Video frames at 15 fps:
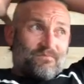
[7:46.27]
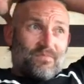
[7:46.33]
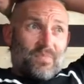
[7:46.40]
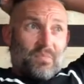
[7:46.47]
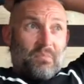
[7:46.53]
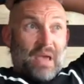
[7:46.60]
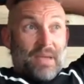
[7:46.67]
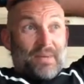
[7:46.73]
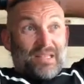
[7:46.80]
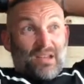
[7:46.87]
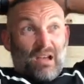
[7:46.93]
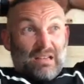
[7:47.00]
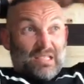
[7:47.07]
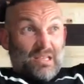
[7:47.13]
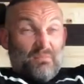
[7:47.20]
Maybe
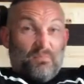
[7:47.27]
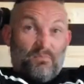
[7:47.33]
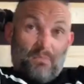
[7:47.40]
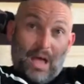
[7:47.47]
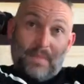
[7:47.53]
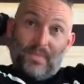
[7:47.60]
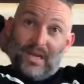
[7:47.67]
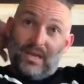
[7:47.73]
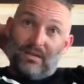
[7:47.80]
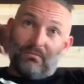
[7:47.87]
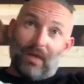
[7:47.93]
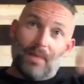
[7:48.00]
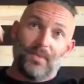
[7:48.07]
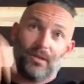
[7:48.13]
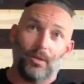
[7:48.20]
Dustin might be a
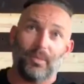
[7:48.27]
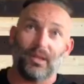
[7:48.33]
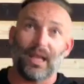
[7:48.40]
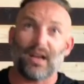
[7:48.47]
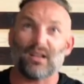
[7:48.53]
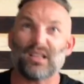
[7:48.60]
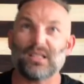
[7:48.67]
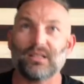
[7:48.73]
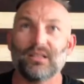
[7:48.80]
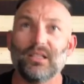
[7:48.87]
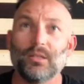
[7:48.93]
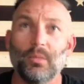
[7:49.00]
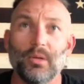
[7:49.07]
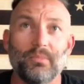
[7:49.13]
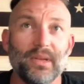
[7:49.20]
little bit later. He's a
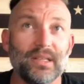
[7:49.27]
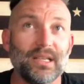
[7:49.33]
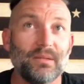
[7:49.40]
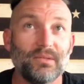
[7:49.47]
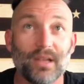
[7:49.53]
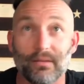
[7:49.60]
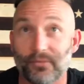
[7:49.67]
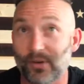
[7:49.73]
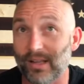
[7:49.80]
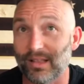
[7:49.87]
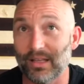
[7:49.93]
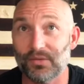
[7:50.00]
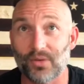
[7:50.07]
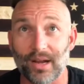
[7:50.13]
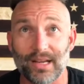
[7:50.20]
little bit busy. Fred
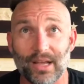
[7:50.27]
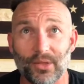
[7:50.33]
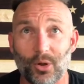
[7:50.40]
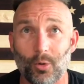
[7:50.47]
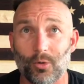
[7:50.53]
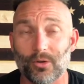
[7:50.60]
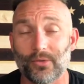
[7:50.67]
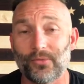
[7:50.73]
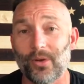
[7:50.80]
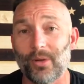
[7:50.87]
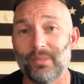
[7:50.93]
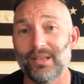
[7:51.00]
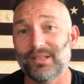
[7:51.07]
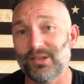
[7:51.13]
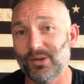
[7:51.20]
lives right down the corner from
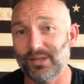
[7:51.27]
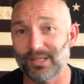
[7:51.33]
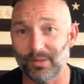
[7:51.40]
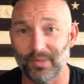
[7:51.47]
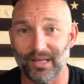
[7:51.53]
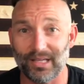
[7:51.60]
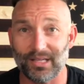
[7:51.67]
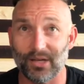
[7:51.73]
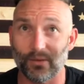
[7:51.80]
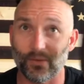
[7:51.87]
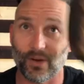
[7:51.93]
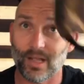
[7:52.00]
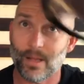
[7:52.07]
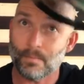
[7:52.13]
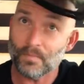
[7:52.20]
me, so it's a little bit easier for
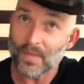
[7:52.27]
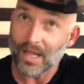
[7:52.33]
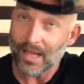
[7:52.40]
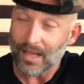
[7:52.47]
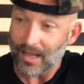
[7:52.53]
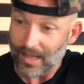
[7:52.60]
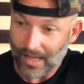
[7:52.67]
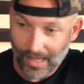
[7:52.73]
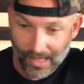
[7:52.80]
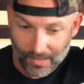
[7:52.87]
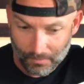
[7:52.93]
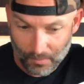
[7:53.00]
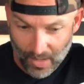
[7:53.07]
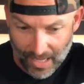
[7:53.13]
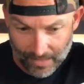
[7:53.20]
him.
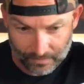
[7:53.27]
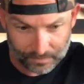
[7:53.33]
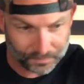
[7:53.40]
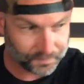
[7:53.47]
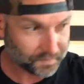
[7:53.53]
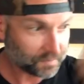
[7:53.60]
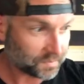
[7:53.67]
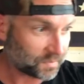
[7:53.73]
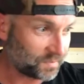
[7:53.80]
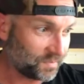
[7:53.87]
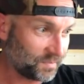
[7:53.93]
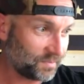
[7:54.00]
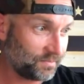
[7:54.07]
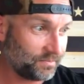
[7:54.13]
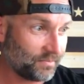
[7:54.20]
But
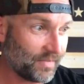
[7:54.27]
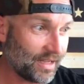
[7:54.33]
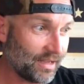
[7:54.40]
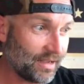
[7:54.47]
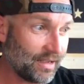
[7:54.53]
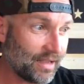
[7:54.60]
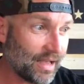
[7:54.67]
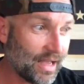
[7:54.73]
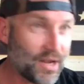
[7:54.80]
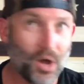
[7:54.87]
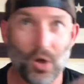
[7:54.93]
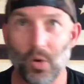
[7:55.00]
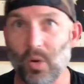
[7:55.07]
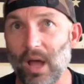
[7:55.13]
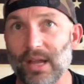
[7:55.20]
I
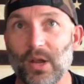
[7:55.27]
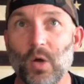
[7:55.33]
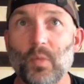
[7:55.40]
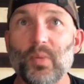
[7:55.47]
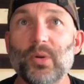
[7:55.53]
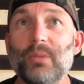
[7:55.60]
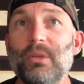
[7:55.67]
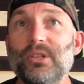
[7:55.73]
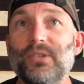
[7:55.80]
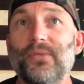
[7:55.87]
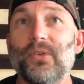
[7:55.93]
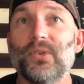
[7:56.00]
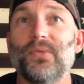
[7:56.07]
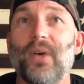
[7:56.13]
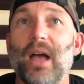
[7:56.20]
know pretty much the
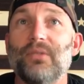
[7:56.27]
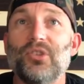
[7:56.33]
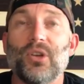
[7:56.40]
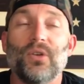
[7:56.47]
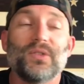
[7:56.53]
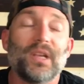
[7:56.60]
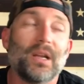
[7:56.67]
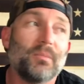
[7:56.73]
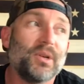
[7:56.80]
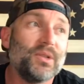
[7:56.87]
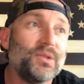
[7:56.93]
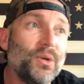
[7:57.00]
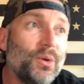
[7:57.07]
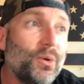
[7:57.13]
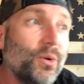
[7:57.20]
first 5 shows that I'm going to
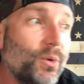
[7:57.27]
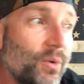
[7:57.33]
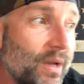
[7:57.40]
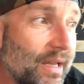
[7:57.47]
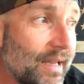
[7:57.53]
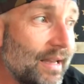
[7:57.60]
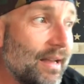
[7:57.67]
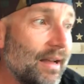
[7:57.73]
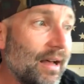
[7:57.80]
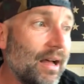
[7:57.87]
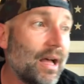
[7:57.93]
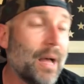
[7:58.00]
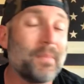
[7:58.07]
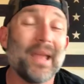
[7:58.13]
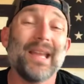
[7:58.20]
do.
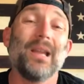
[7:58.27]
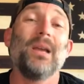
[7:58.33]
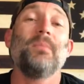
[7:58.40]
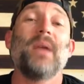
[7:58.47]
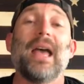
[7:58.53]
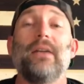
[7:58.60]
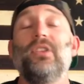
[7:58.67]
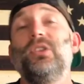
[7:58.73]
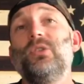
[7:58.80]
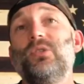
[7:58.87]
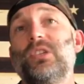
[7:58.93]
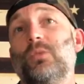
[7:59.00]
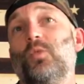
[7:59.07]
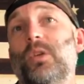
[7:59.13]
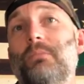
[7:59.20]
I made him having to do
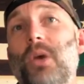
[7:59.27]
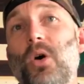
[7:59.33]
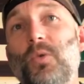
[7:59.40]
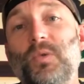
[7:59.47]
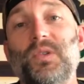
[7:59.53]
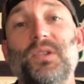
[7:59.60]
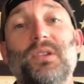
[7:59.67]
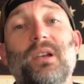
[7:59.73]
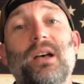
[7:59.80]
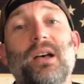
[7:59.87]
some remotes.